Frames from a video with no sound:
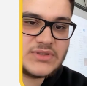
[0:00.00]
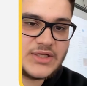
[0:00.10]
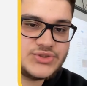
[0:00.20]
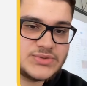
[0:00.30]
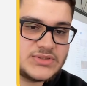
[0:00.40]

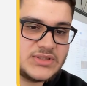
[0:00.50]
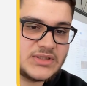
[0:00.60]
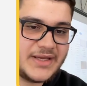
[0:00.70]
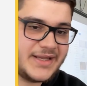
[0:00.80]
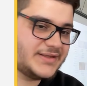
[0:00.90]
choose here
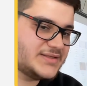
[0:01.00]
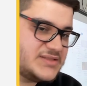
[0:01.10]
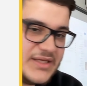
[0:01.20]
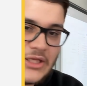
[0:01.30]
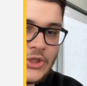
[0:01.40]

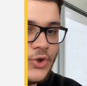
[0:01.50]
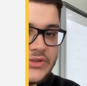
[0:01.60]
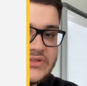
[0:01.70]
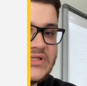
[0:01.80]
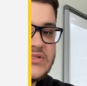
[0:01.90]
EKTS,
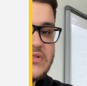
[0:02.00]
courses,